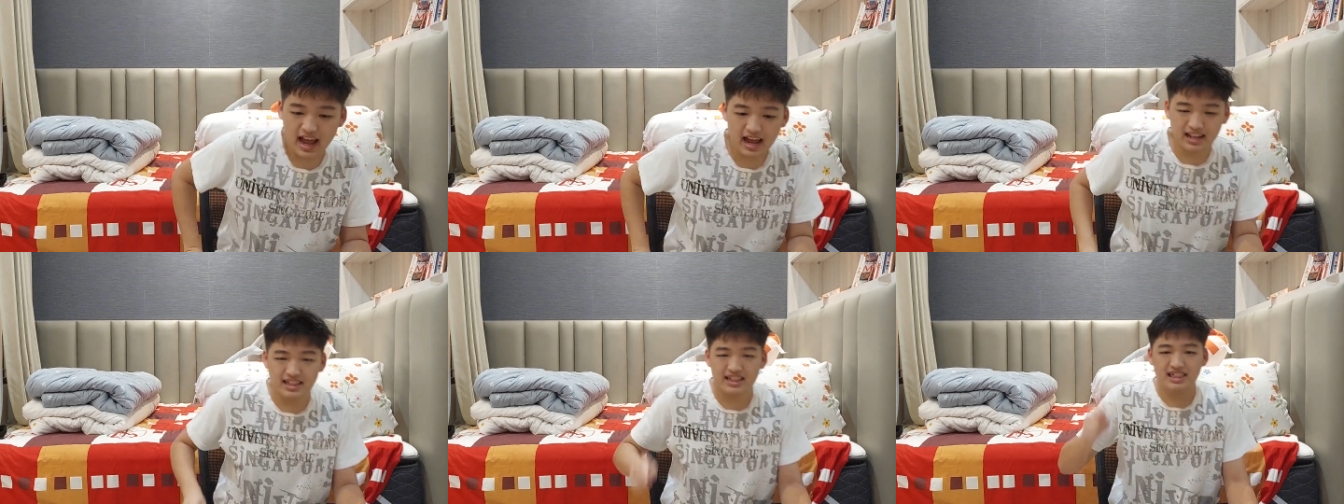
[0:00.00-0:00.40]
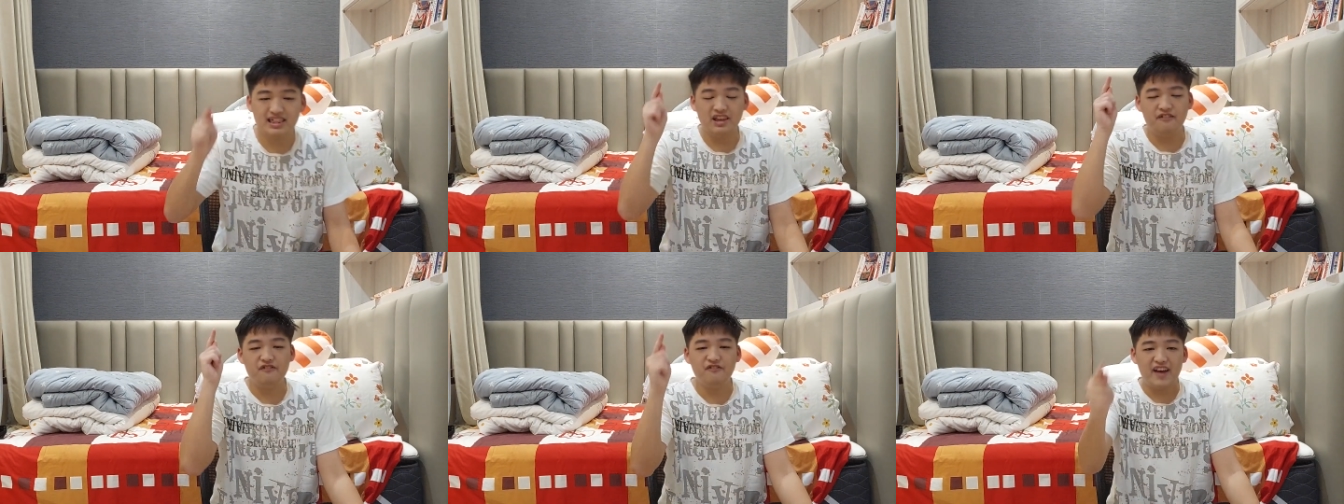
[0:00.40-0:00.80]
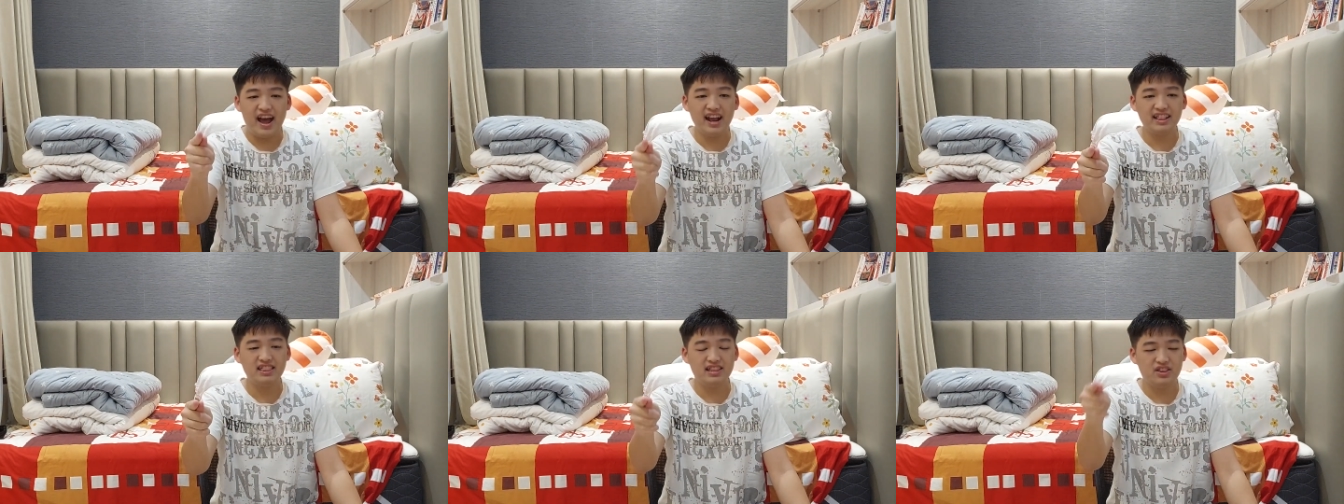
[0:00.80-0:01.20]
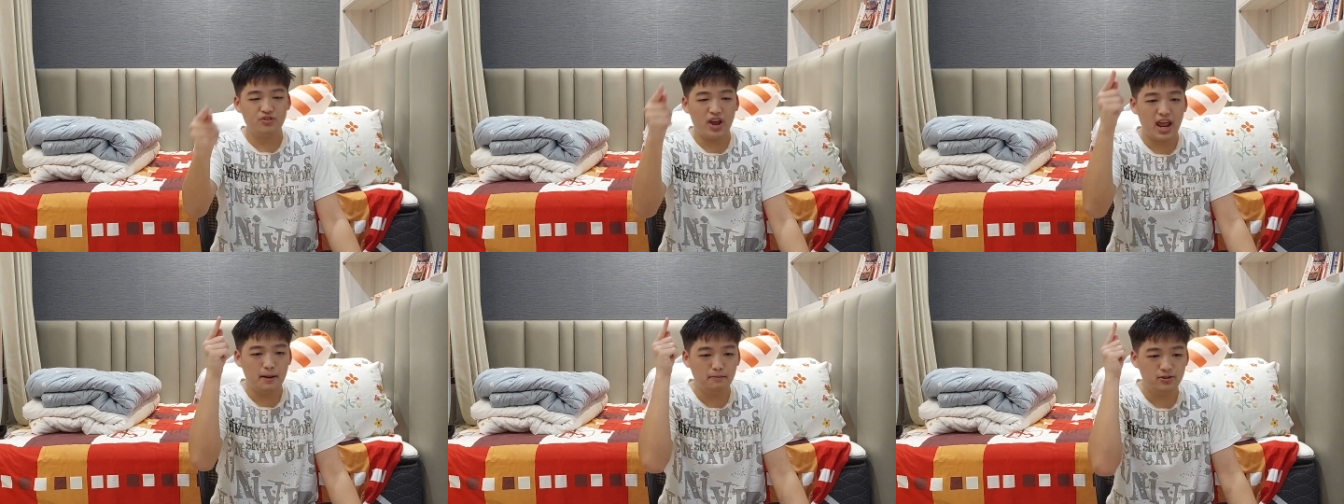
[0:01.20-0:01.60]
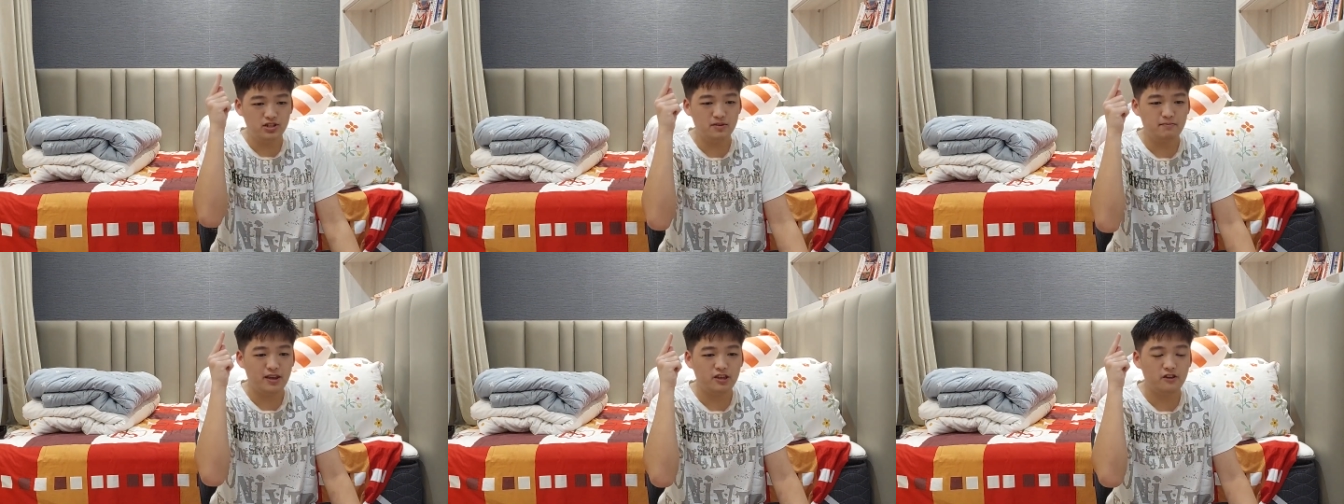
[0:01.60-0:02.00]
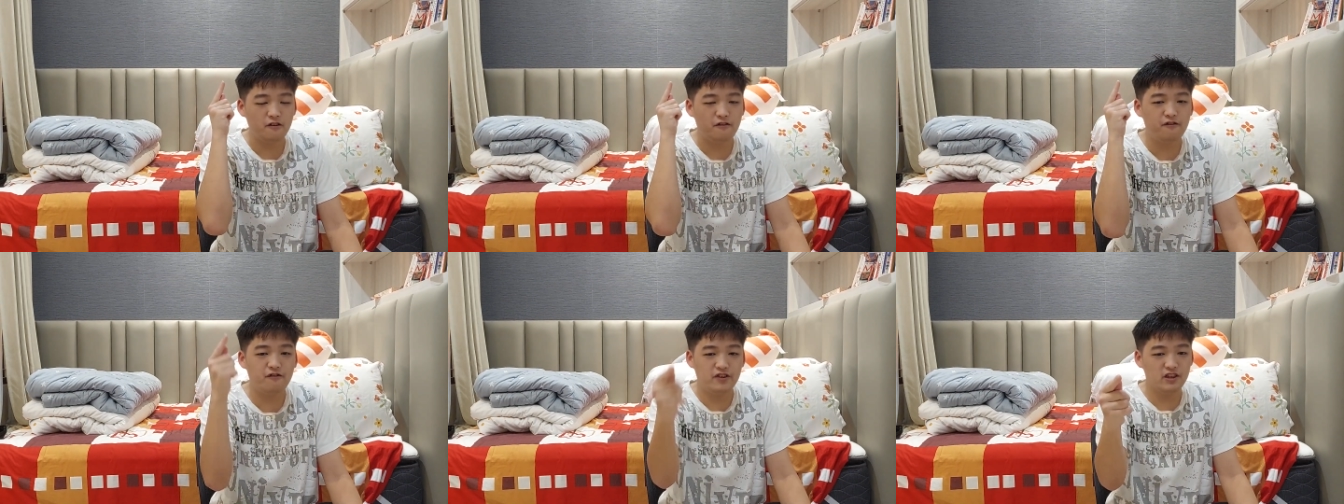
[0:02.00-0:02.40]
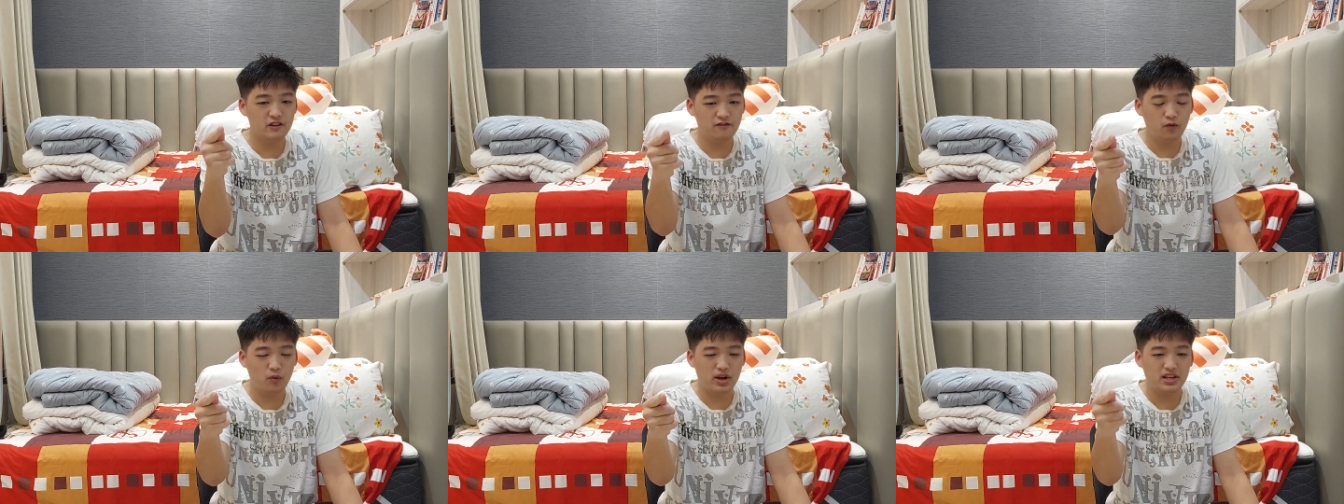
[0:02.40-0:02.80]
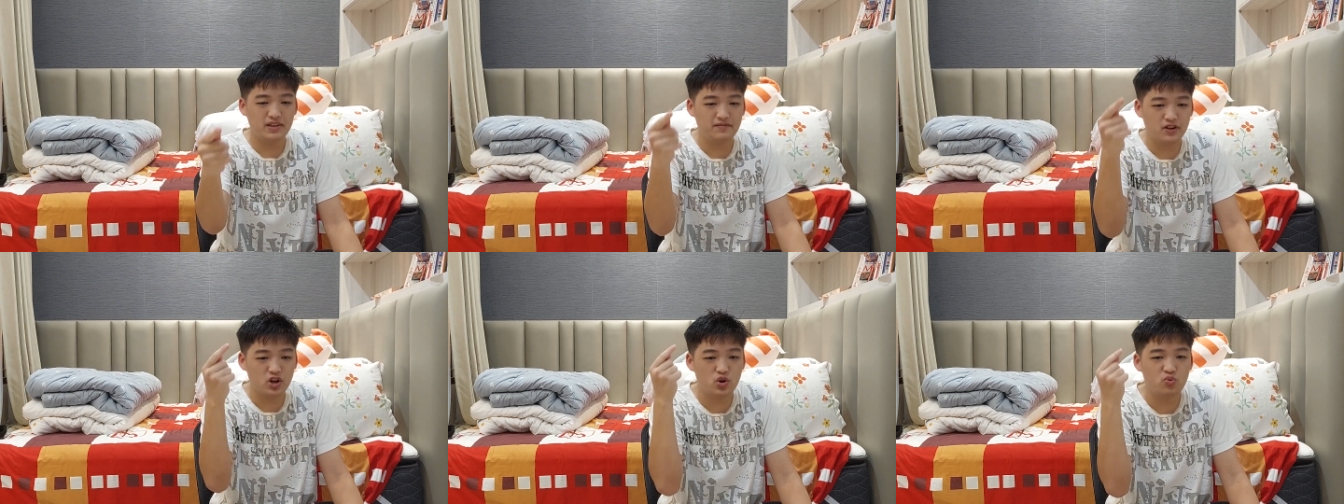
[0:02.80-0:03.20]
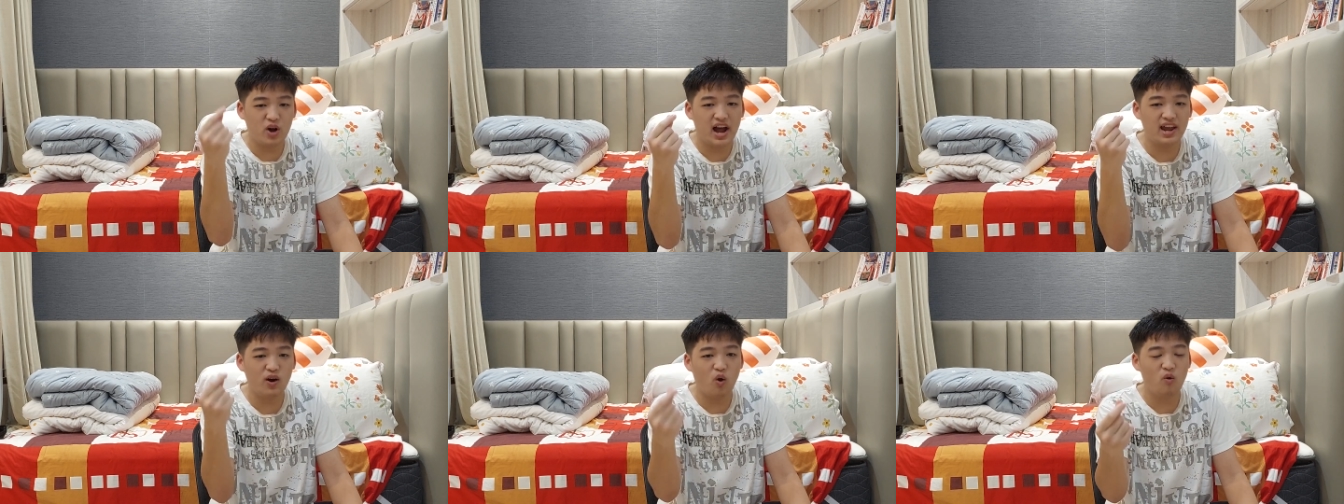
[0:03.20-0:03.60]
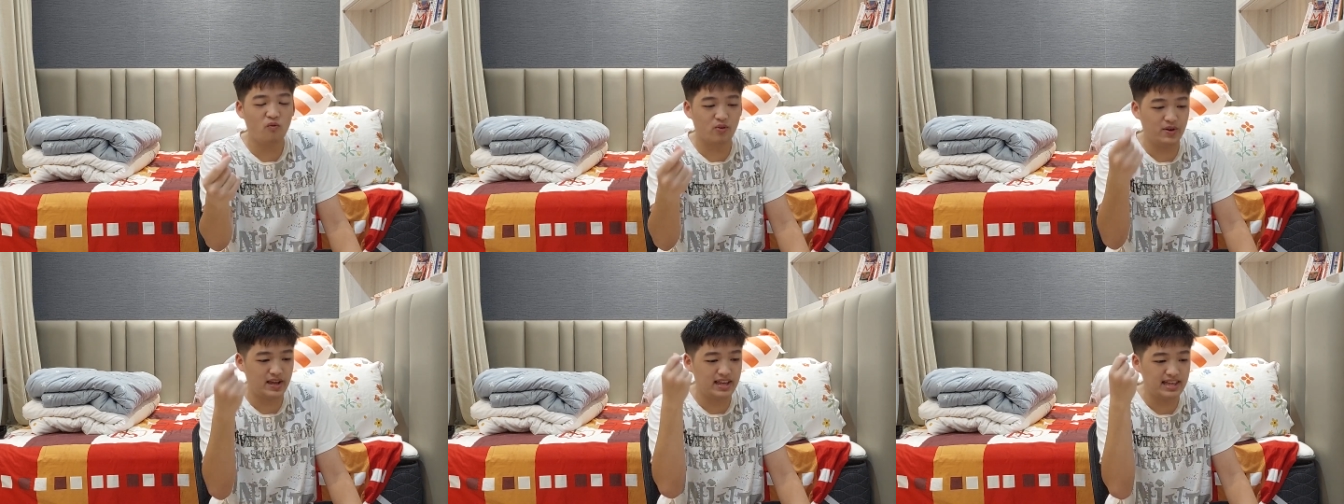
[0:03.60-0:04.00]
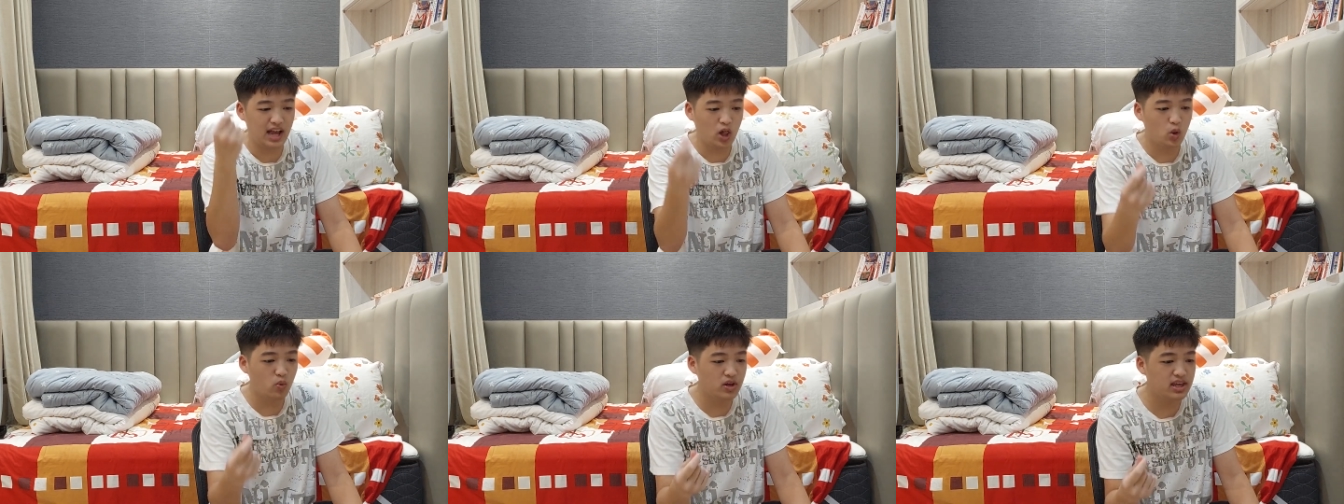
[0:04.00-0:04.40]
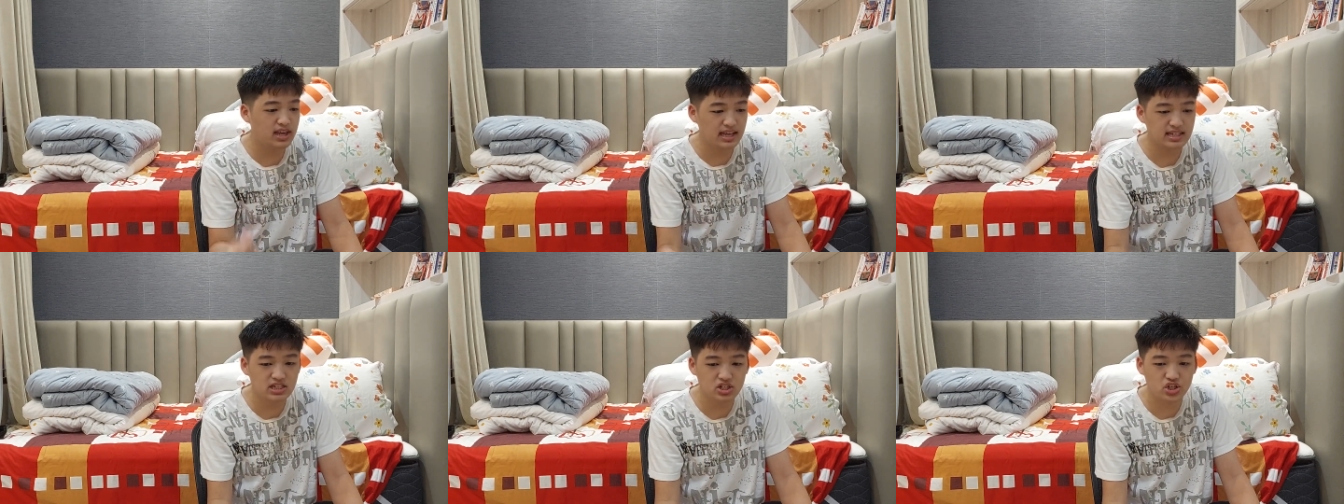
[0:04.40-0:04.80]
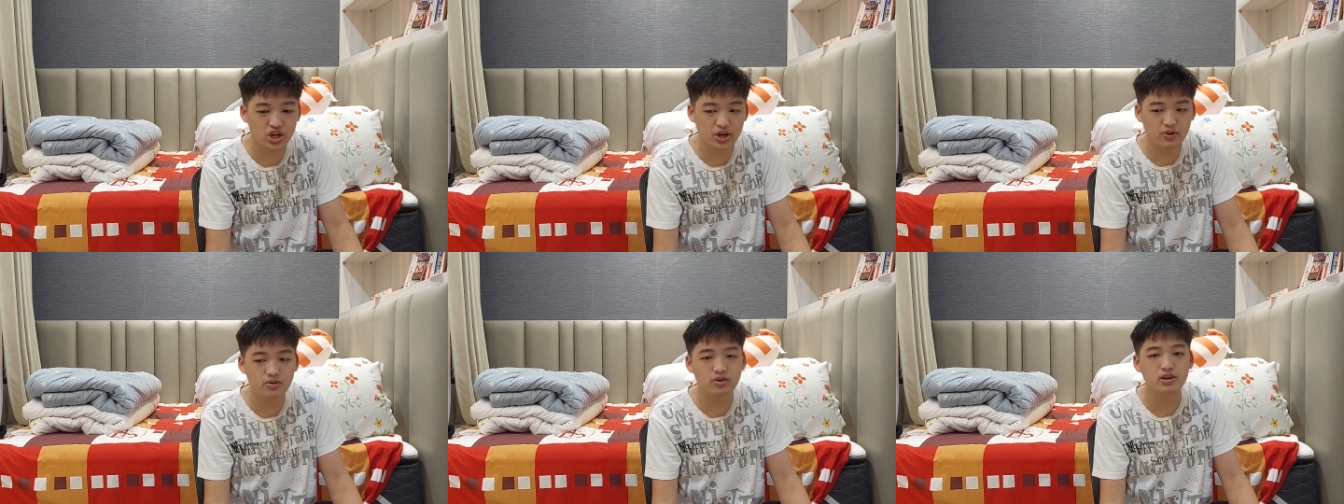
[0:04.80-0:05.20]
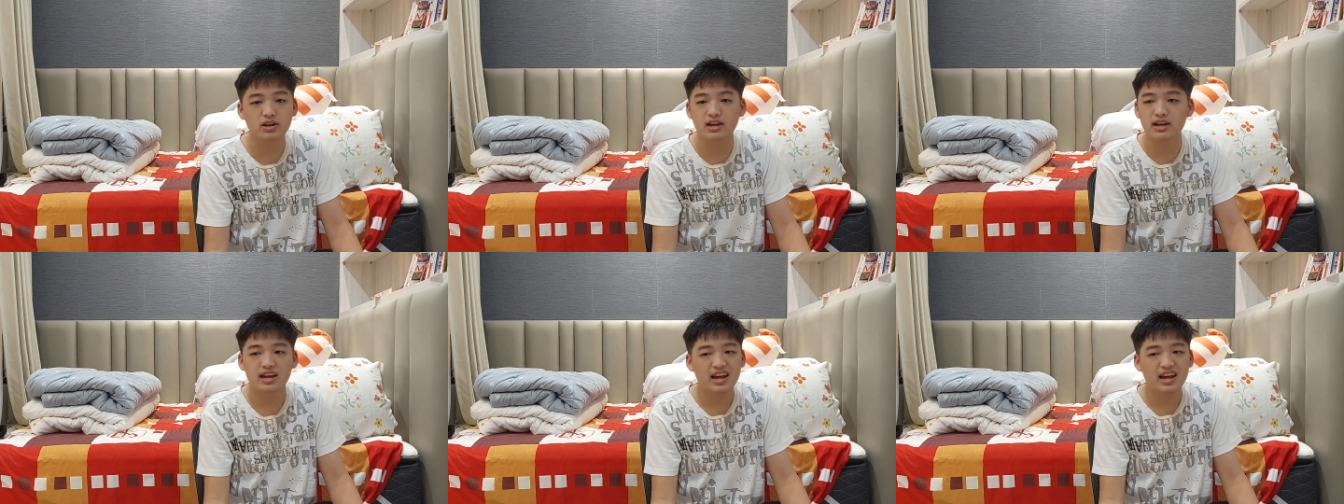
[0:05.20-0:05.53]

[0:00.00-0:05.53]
And the fact that they're able to make you feel for and even cry over a yellow kid's chair,